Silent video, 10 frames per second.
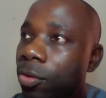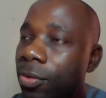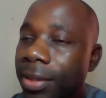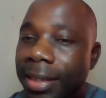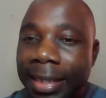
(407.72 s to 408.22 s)

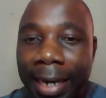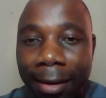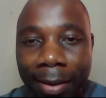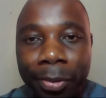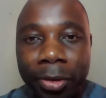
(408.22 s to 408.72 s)
sell
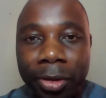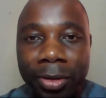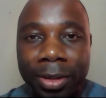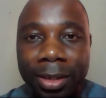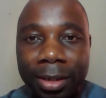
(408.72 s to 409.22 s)
our
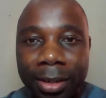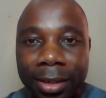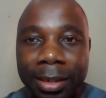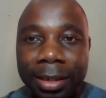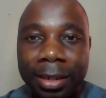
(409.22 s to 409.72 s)
products
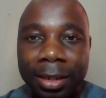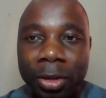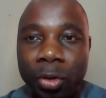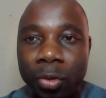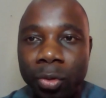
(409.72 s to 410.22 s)

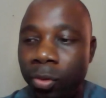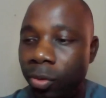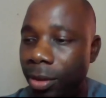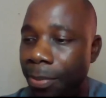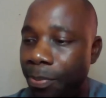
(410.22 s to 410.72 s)

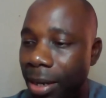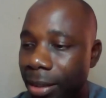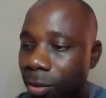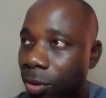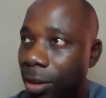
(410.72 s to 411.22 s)
to a
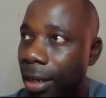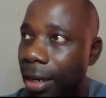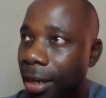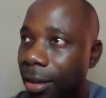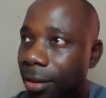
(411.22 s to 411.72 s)

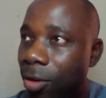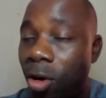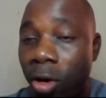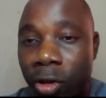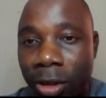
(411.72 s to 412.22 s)
particular
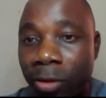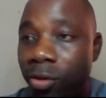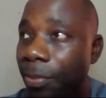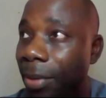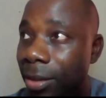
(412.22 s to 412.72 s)
cost or
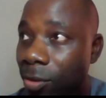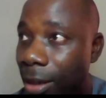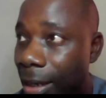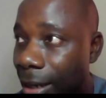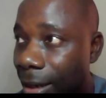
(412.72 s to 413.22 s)
to a
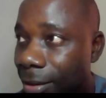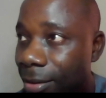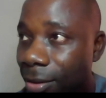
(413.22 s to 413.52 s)
particular